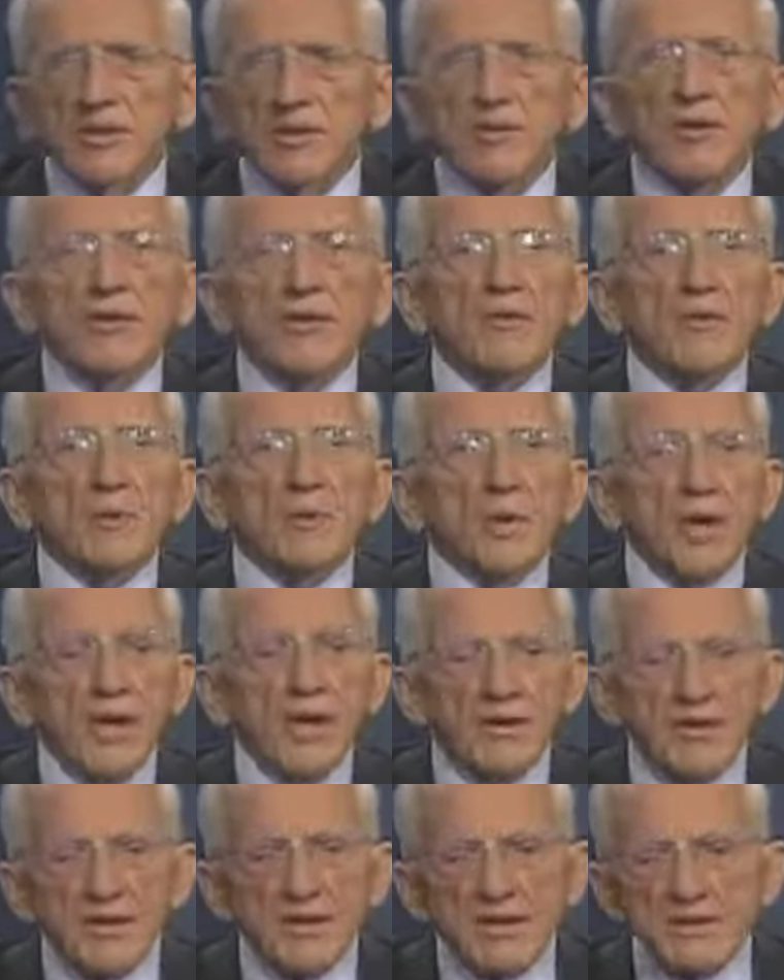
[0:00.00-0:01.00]
You know, we
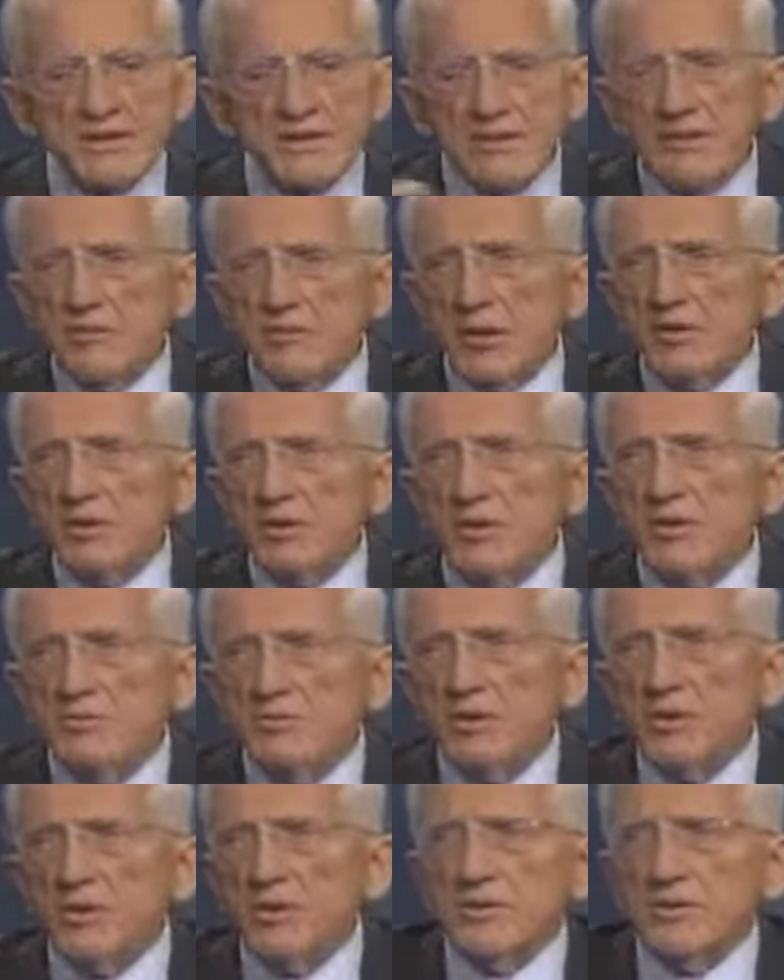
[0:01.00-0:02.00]
analyzed it. About
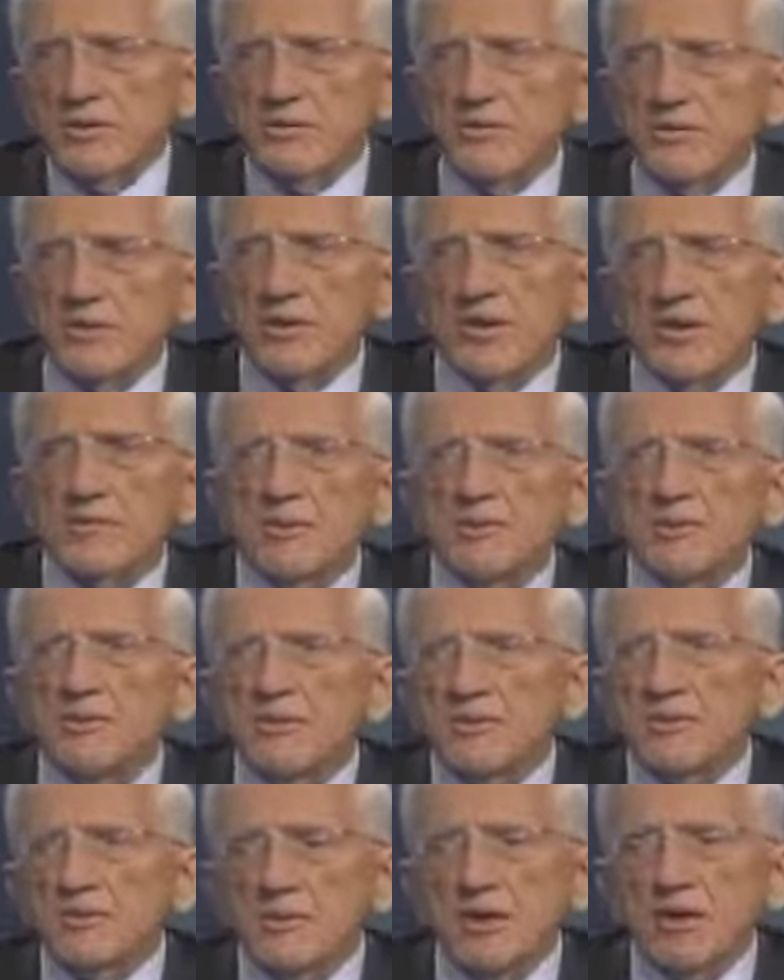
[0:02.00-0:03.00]
24 different
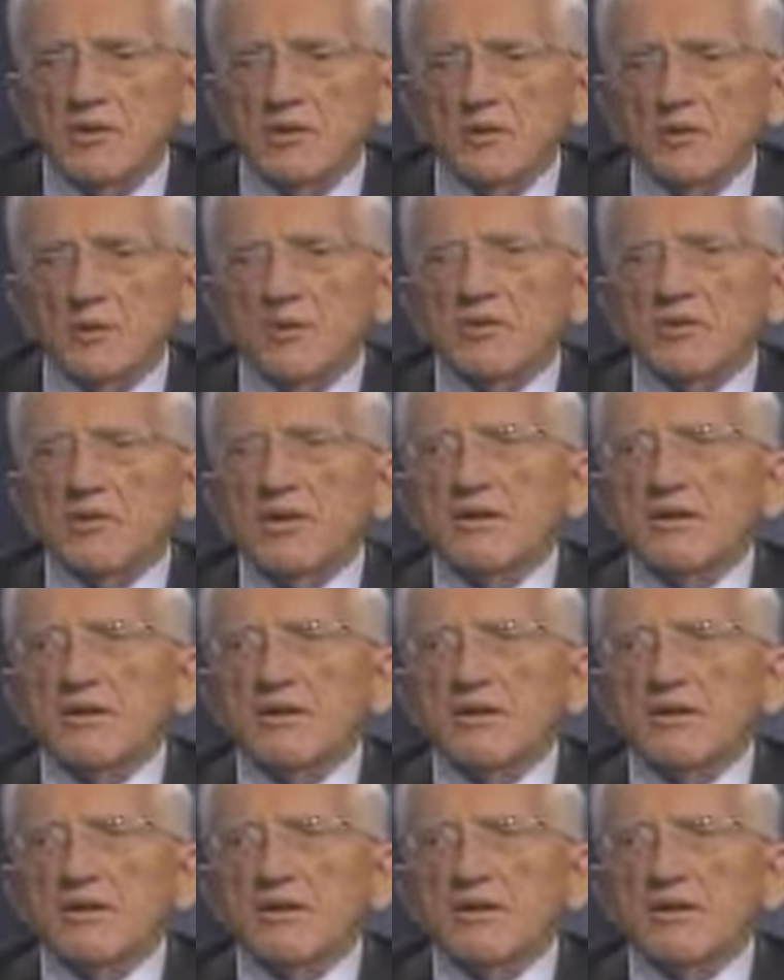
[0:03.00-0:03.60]
laboratories around the world got